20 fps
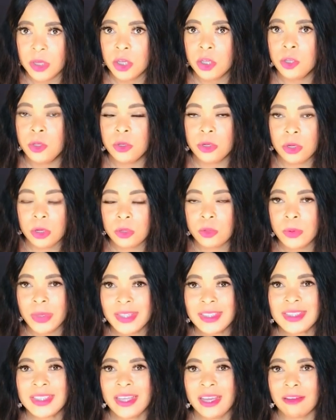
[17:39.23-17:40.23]
you're not going
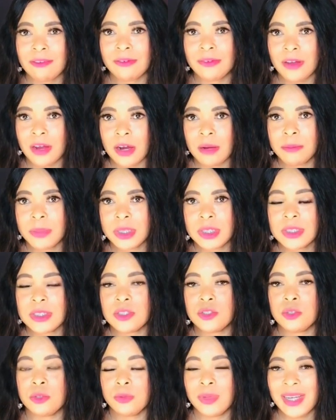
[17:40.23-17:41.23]
to get far,
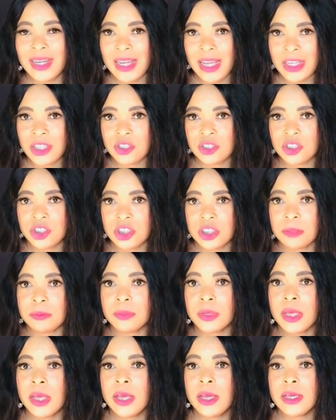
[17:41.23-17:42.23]
because your relationship
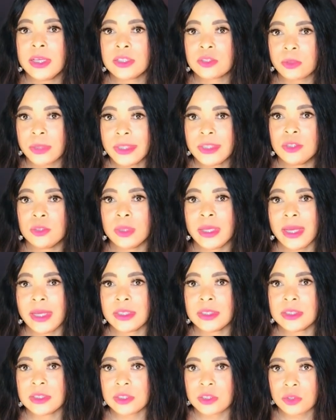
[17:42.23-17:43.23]
is going to
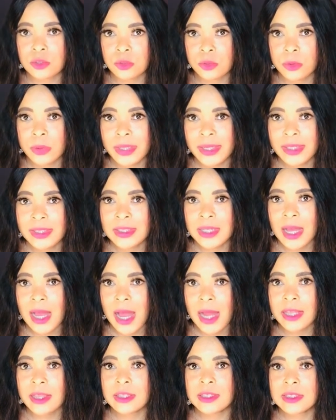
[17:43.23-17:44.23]
get destroyed
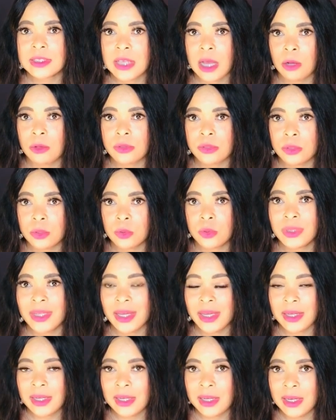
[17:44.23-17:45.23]
at the South Node
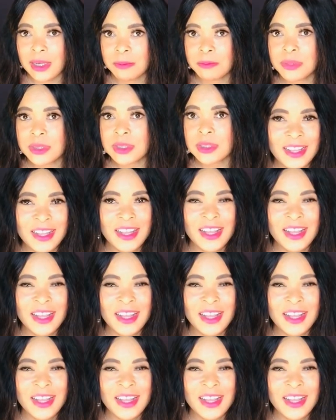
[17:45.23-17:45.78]
eclipse.